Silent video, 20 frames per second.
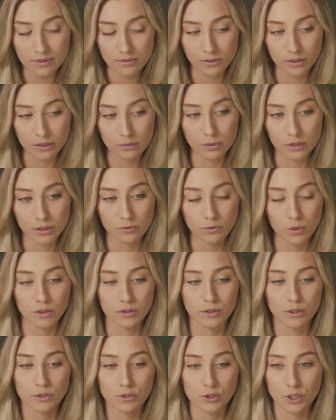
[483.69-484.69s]
for a
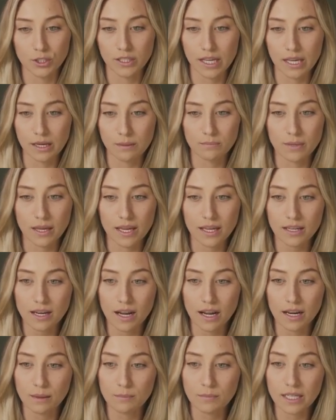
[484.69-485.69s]
pre-foreclosure campaign,
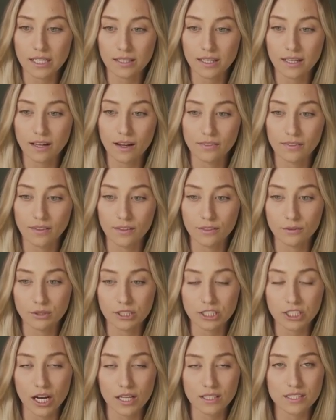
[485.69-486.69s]
and I'm going to click on the
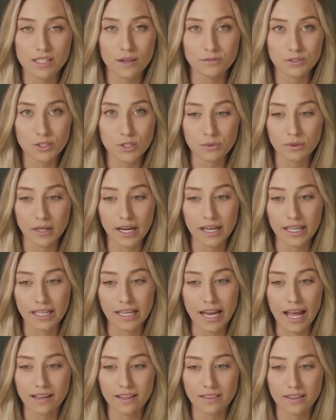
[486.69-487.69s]
three dots off to the right
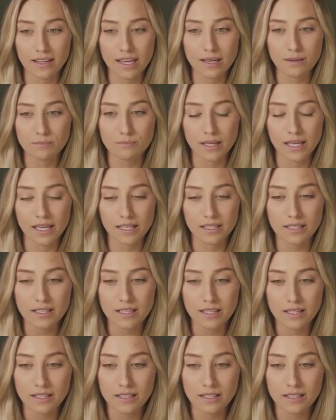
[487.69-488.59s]
and edit the campaign.